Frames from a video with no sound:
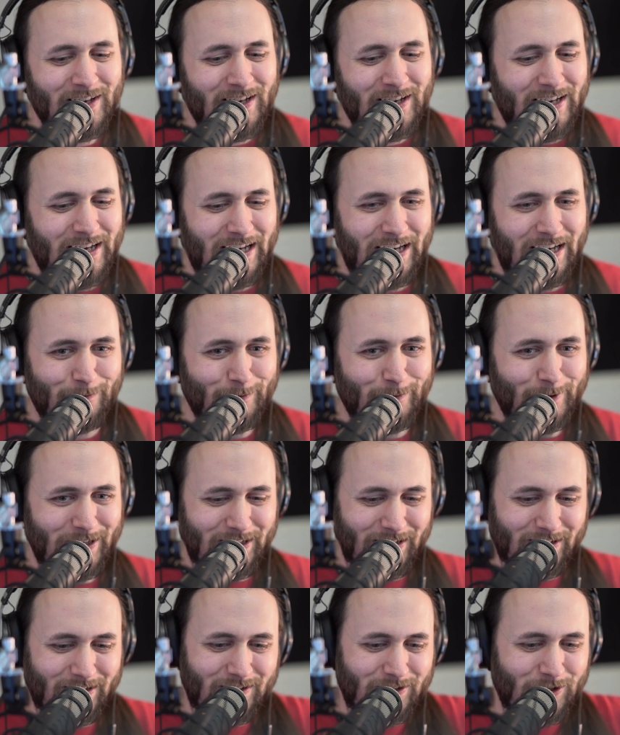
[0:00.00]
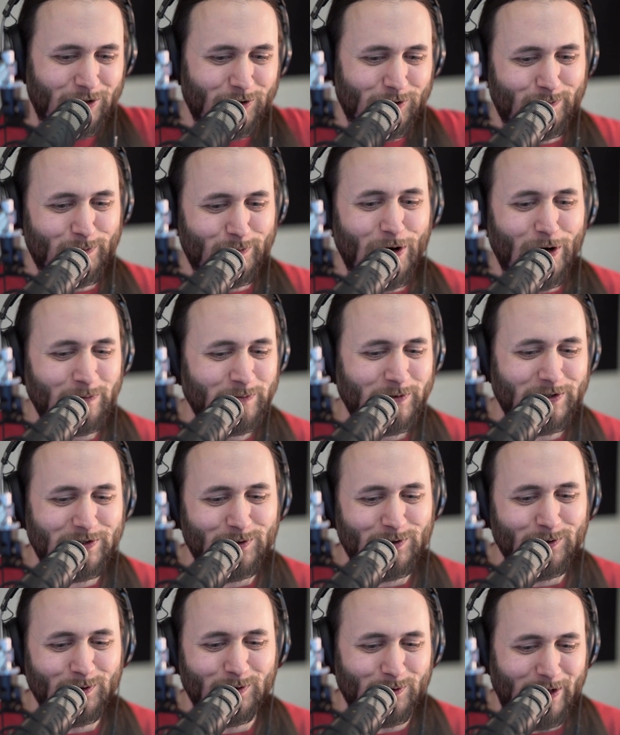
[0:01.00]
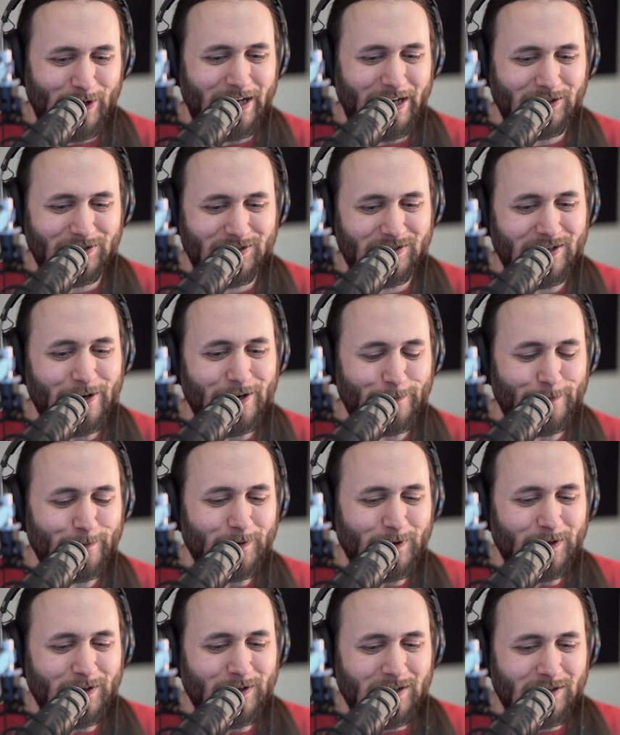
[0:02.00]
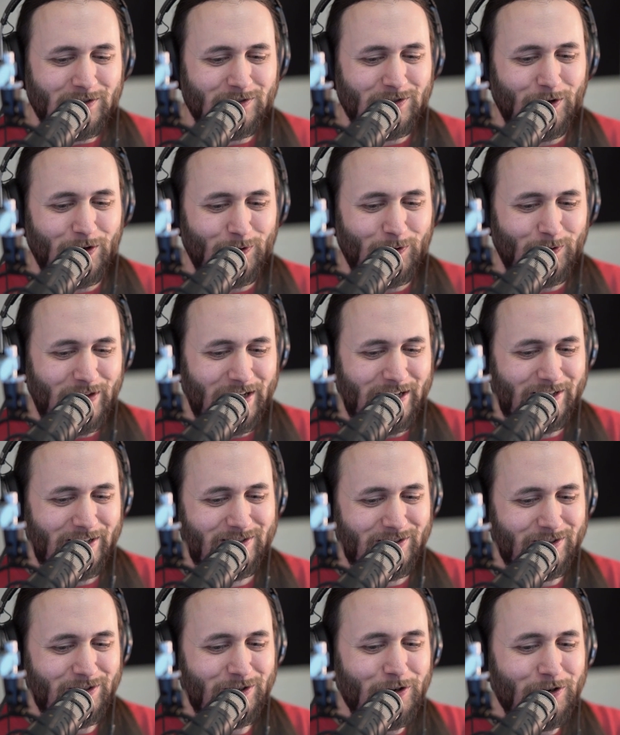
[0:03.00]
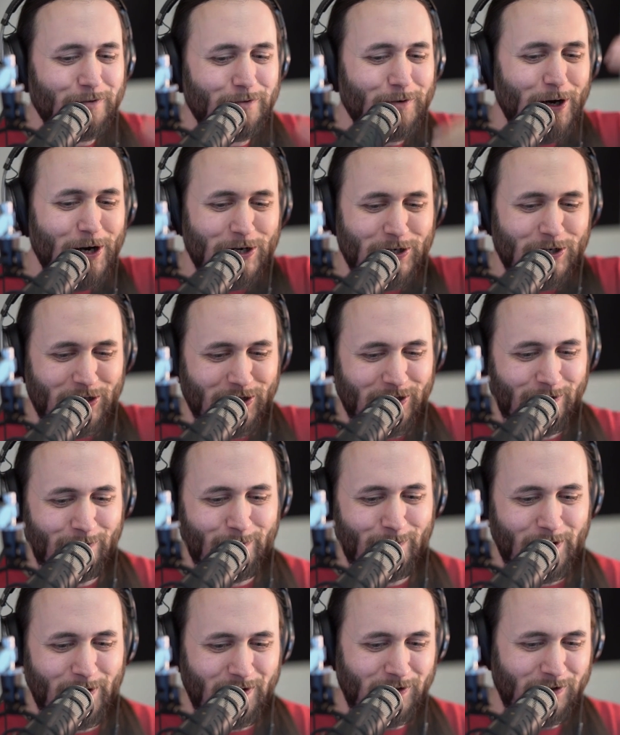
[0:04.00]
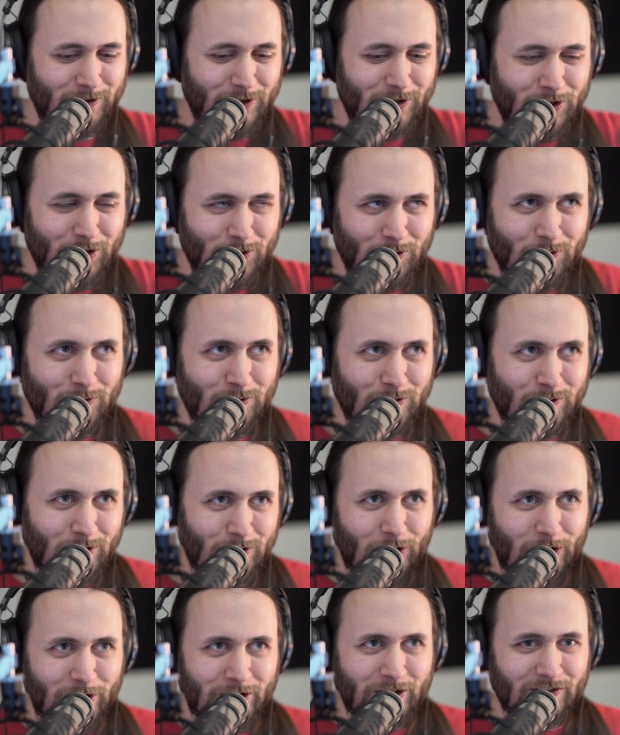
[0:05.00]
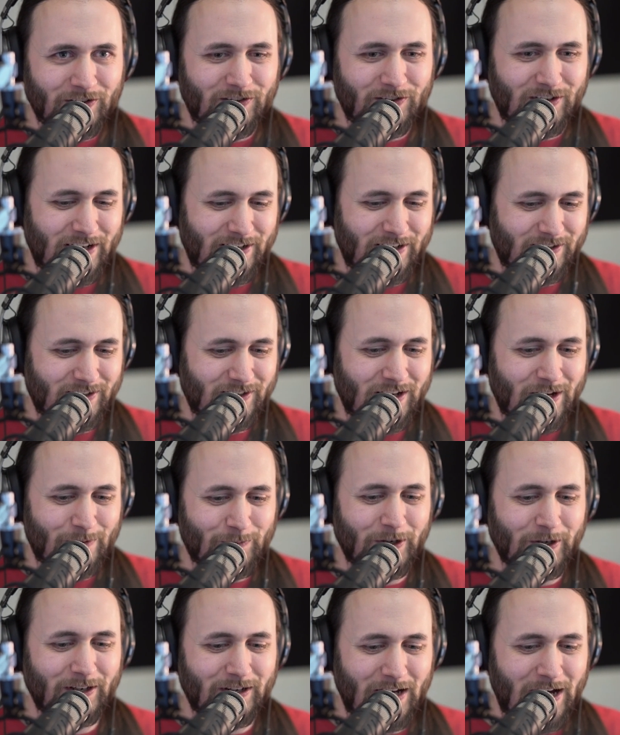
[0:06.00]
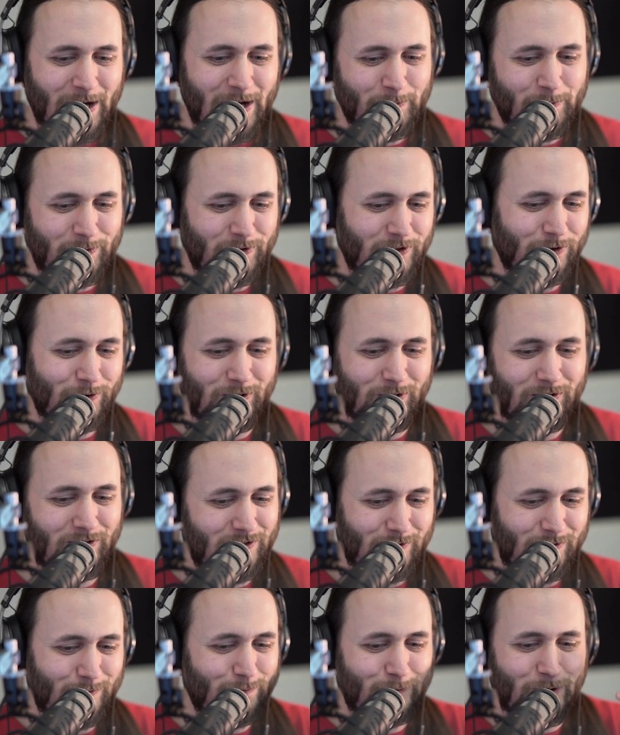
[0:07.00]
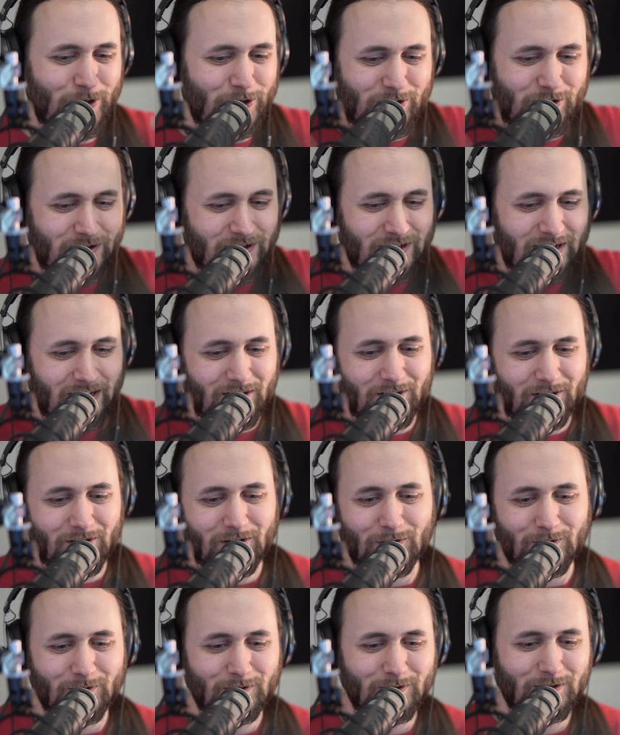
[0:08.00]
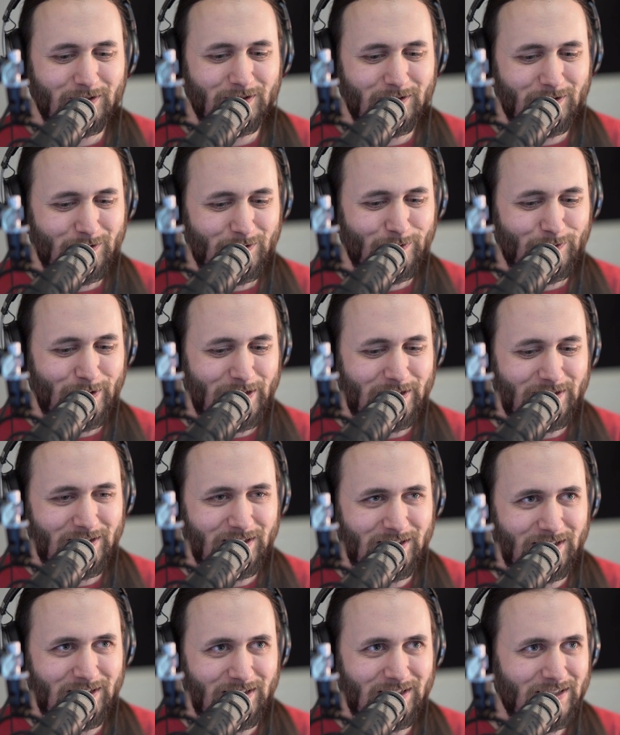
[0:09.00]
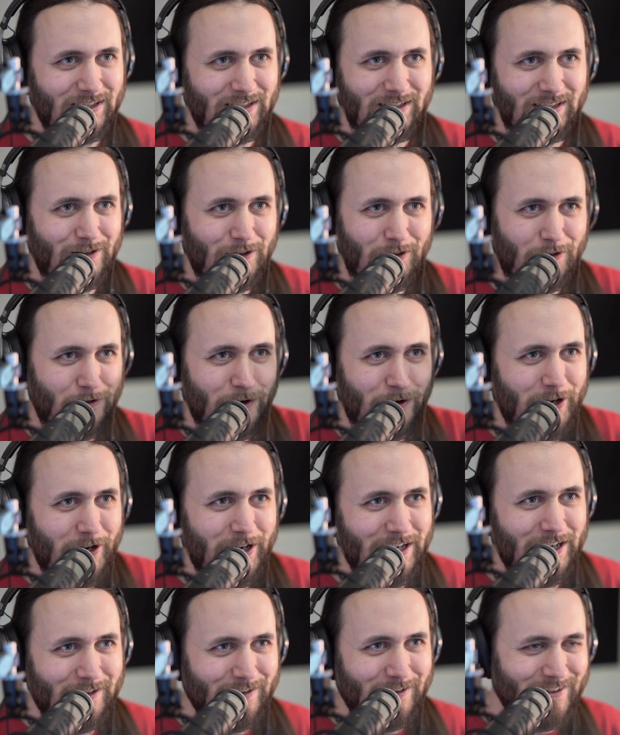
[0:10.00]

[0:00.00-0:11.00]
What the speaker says: and we use prompts to create stuff. So there's a new version with a new learning set coming up. So it's version, I don't know, 2030.